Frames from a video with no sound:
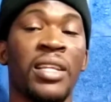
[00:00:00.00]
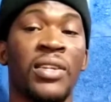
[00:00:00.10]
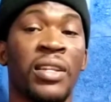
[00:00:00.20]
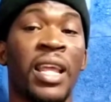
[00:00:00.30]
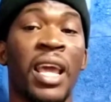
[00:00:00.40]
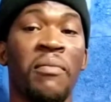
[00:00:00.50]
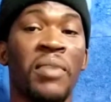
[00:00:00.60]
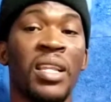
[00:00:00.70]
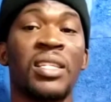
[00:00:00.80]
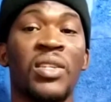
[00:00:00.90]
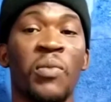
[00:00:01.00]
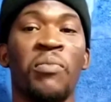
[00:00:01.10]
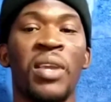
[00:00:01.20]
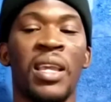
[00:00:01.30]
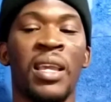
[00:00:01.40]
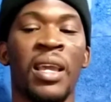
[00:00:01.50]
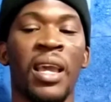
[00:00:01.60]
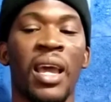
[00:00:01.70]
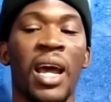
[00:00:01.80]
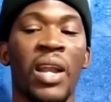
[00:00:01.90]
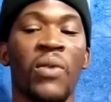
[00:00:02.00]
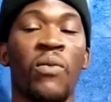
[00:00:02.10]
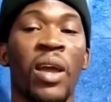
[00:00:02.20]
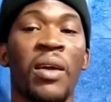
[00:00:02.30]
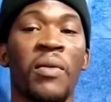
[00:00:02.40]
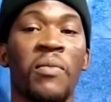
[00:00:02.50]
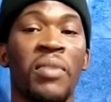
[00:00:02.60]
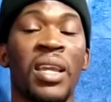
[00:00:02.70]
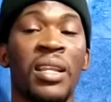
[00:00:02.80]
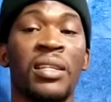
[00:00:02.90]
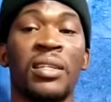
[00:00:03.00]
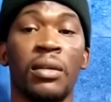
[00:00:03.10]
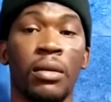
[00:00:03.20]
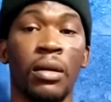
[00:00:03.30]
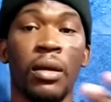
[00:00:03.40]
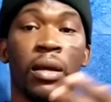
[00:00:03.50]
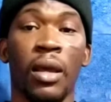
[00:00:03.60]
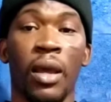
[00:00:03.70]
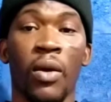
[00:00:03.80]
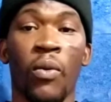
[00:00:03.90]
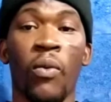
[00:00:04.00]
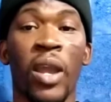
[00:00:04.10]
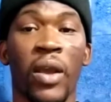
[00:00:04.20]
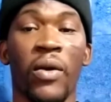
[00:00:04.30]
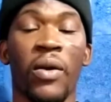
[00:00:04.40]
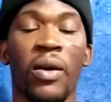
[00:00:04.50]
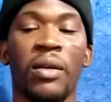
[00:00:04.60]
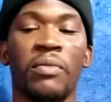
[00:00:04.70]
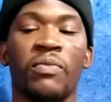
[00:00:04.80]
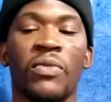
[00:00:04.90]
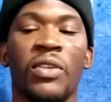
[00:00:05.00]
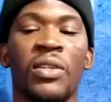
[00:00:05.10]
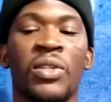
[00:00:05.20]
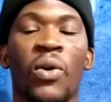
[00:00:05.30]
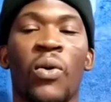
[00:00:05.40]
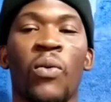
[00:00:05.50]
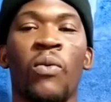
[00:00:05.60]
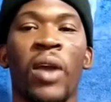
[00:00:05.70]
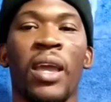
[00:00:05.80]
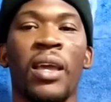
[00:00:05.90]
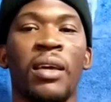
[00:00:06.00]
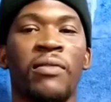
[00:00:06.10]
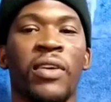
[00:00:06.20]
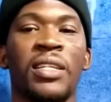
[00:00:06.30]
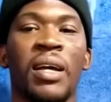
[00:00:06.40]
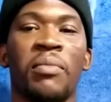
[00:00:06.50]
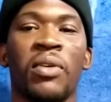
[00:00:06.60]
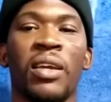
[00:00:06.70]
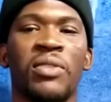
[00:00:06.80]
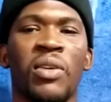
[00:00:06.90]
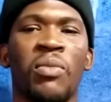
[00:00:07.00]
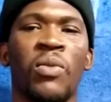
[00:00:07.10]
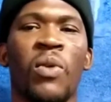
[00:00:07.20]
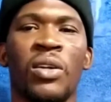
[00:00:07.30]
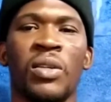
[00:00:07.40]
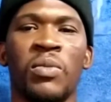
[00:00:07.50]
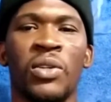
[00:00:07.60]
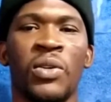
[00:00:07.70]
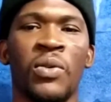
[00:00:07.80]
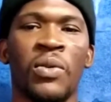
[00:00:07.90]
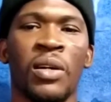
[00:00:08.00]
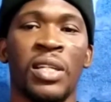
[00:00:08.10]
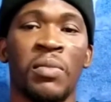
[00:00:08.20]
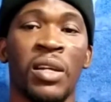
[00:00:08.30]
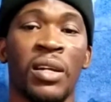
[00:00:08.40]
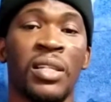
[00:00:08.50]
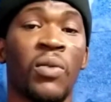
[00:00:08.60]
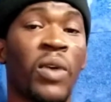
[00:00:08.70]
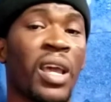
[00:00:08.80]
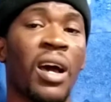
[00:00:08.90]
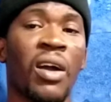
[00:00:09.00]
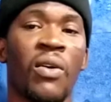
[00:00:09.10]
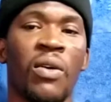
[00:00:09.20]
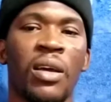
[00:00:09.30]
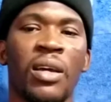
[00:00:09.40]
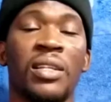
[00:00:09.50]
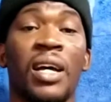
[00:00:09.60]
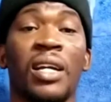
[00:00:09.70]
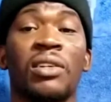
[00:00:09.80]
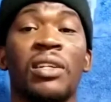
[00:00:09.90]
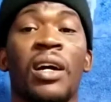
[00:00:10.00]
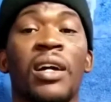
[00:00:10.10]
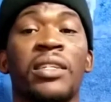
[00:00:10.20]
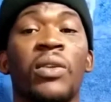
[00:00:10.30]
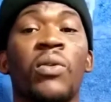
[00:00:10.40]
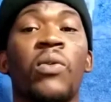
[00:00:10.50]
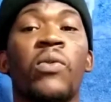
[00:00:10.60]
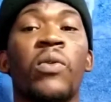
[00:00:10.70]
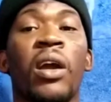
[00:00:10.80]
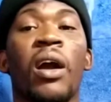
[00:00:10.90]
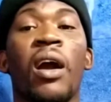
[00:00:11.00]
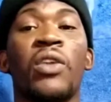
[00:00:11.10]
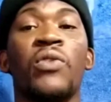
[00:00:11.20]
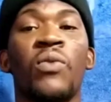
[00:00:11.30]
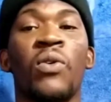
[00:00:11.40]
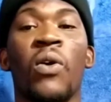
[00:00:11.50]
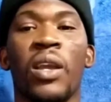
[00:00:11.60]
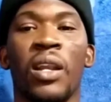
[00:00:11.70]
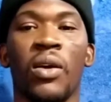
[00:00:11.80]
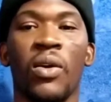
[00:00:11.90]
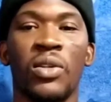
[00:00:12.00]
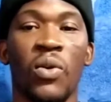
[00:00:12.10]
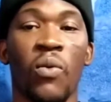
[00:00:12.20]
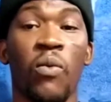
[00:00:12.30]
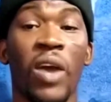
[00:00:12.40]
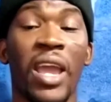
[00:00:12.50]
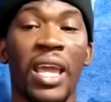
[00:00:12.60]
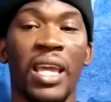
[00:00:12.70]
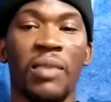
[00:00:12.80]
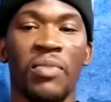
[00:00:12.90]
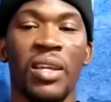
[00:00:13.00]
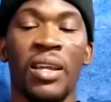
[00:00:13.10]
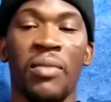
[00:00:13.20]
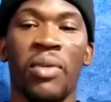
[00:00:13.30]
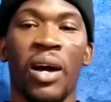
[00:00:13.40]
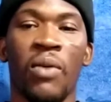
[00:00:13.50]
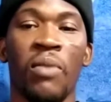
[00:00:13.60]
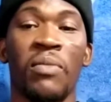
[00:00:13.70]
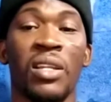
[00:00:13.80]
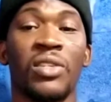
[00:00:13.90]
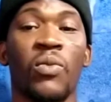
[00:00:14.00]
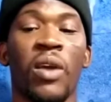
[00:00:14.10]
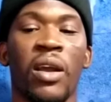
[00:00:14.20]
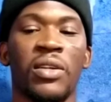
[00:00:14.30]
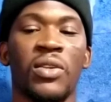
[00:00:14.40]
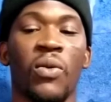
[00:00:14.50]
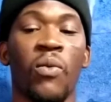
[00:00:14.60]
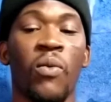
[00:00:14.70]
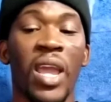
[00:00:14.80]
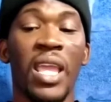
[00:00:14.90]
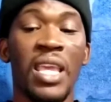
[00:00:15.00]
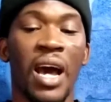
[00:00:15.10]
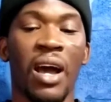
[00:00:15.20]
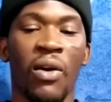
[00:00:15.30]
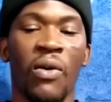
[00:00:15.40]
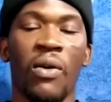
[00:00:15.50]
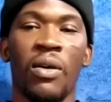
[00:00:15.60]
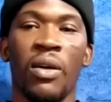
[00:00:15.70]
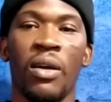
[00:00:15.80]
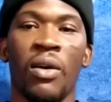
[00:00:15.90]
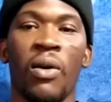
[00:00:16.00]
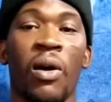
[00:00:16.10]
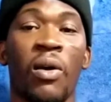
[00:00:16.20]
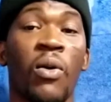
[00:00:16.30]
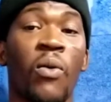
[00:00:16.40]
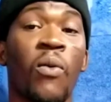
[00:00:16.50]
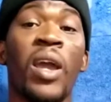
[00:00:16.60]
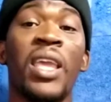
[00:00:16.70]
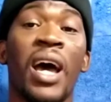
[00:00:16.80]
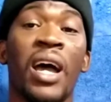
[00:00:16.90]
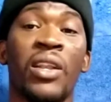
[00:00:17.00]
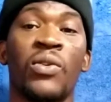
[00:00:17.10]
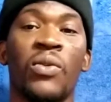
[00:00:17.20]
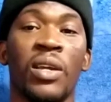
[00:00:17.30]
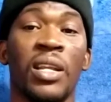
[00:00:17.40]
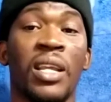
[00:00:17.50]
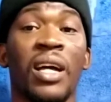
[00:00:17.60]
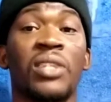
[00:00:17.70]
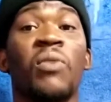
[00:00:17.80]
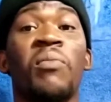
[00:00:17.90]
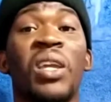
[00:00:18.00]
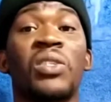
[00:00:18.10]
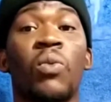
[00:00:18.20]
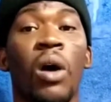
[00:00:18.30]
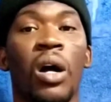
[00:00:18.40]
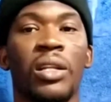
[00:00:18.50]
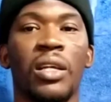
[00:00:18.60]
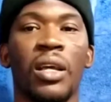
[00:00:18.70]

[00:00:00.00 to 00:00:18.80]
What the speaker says: So de means to be and where means where. So where. For example, if someone walks up to you, a Jamaican, and says, where ya go? Is actually asking, where are you going? So where in Patwa means where. So where ya go or where ya do. It can also mean what.